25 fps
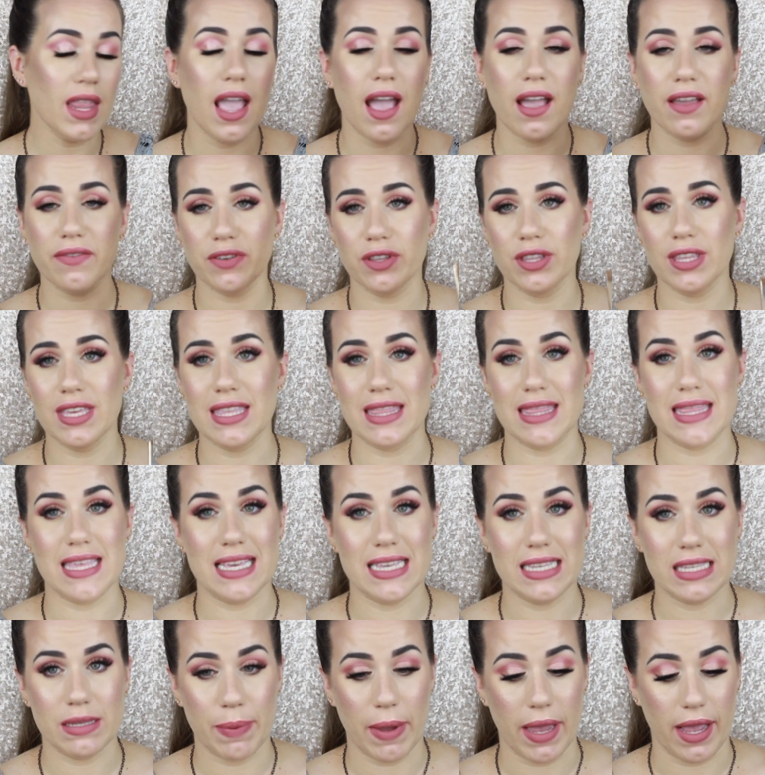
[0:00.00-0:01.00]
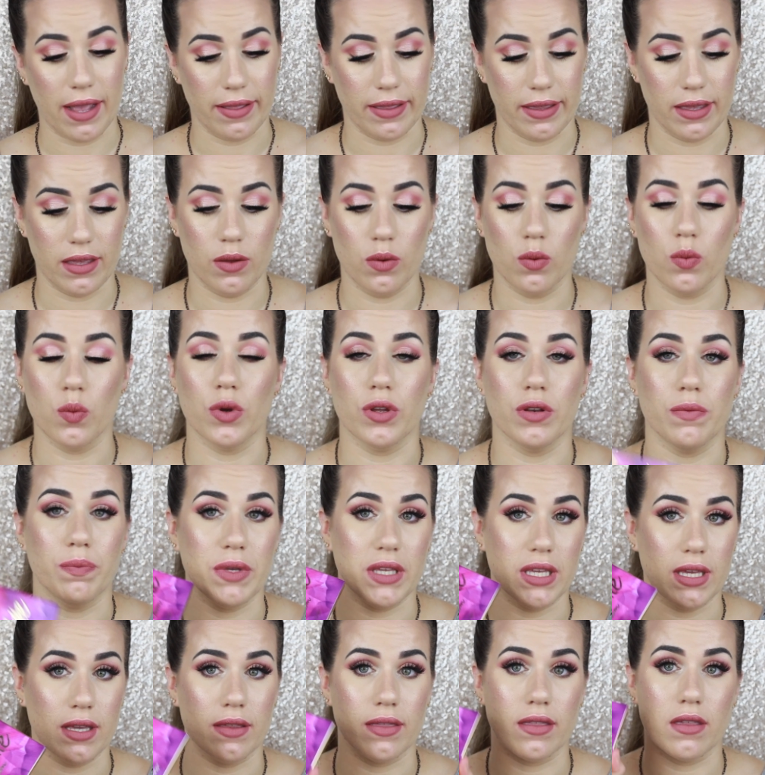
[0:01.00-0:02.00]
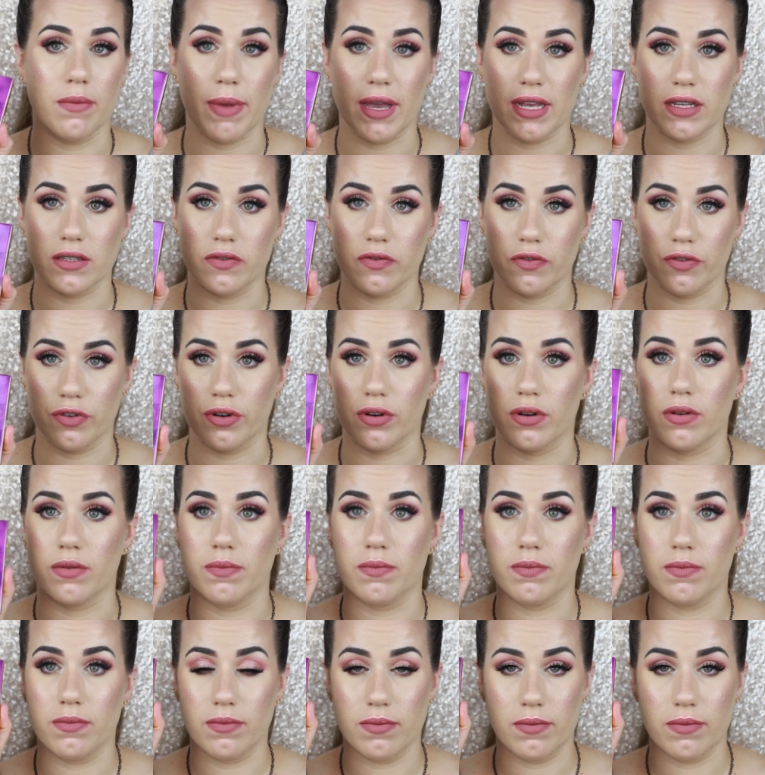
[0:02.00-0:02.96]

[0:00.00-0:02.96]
I feel like this palette would be the best for